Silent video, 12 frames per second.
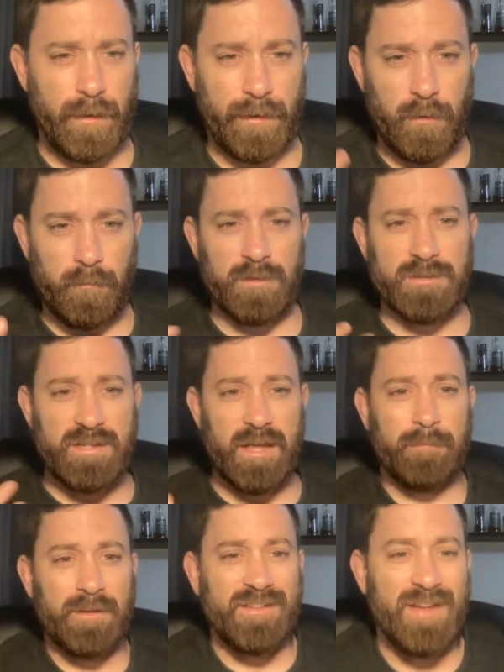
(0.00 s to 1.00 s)
like almost
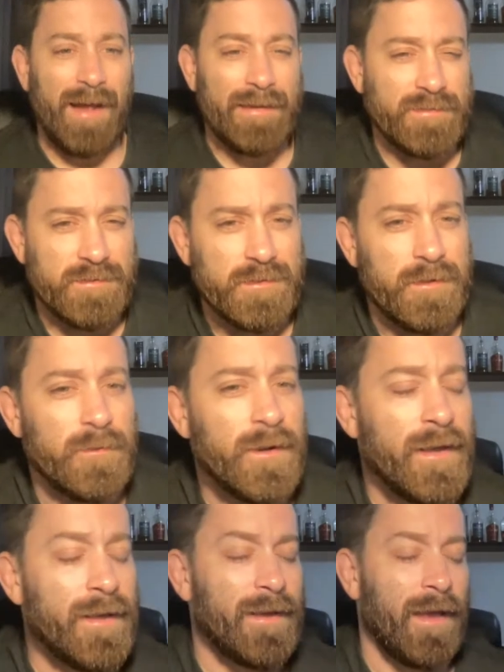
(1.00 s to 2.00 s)
hypnotizes you.
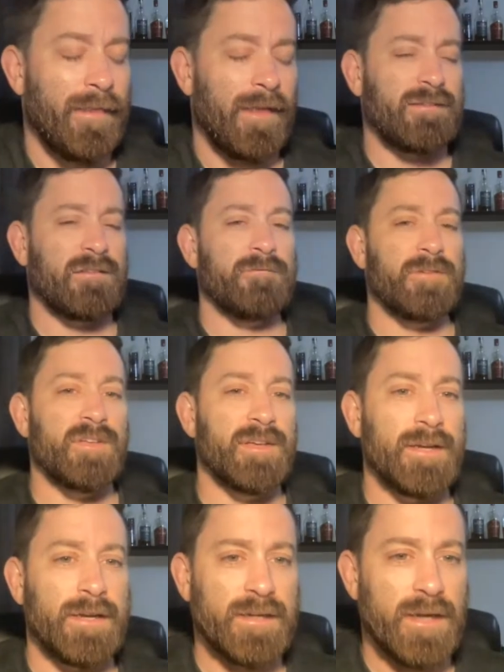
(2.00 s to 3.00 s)
And that's the
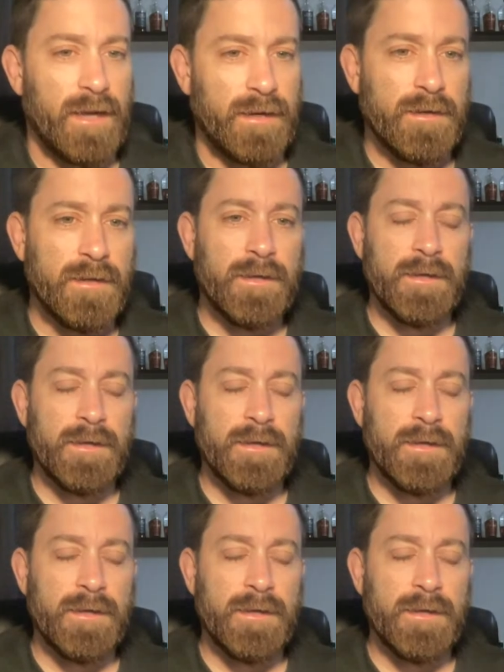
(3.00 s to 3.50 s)
feeling I got